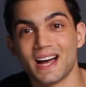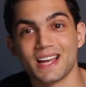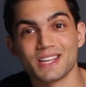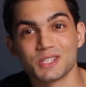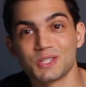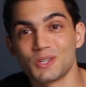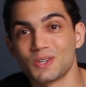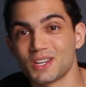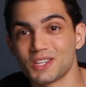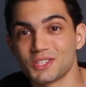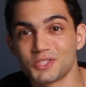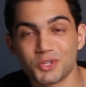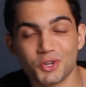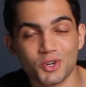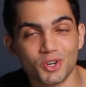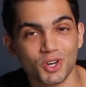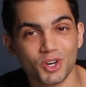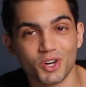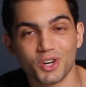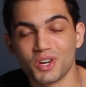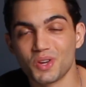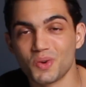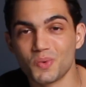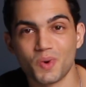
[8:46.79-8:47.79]
As long as you're
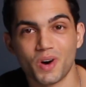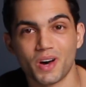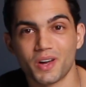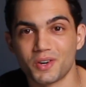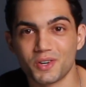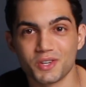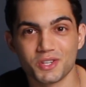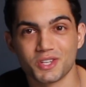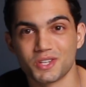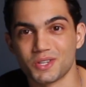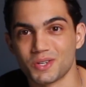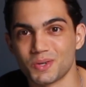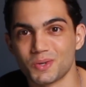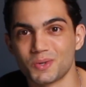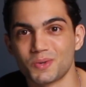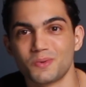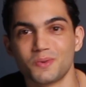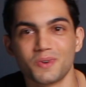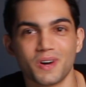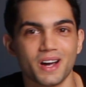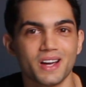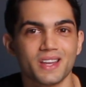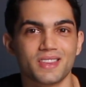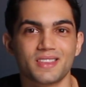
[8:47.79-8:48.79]
learning 1 or
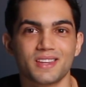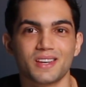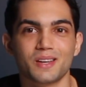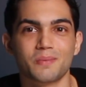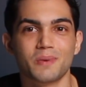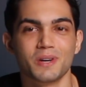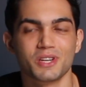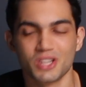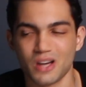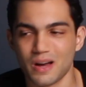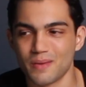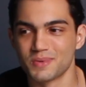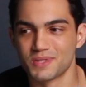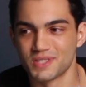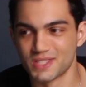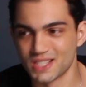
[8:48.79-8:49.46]
2, I think my job's